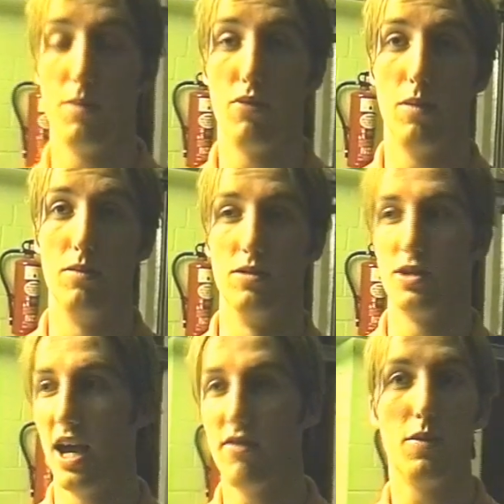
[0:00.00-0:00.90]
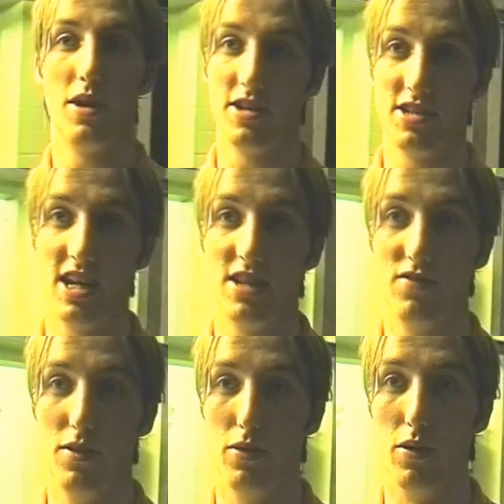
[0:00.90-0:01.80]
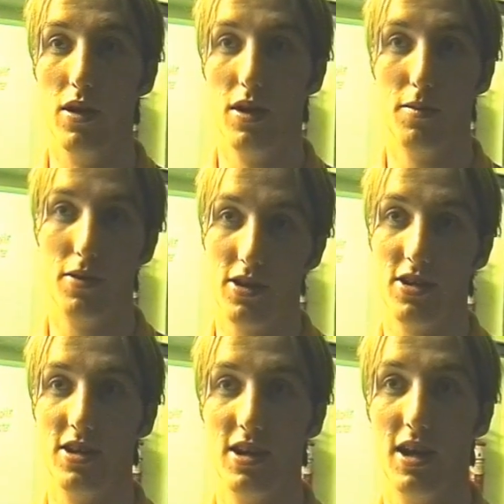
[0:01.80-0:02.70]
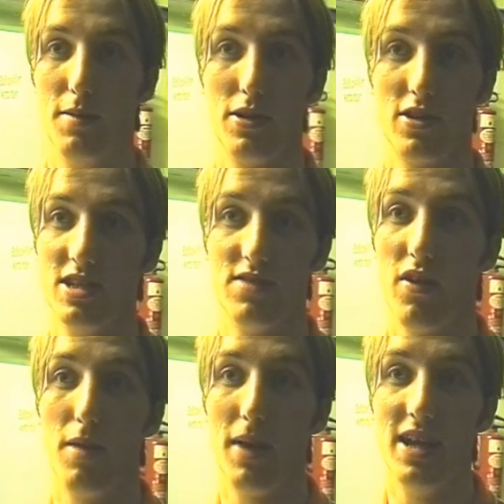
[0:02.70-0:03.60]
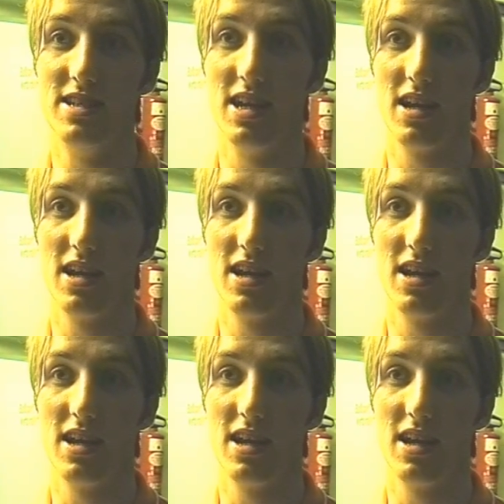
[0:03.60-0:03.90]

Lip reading: the problems. Everyone understands football because it's very basic.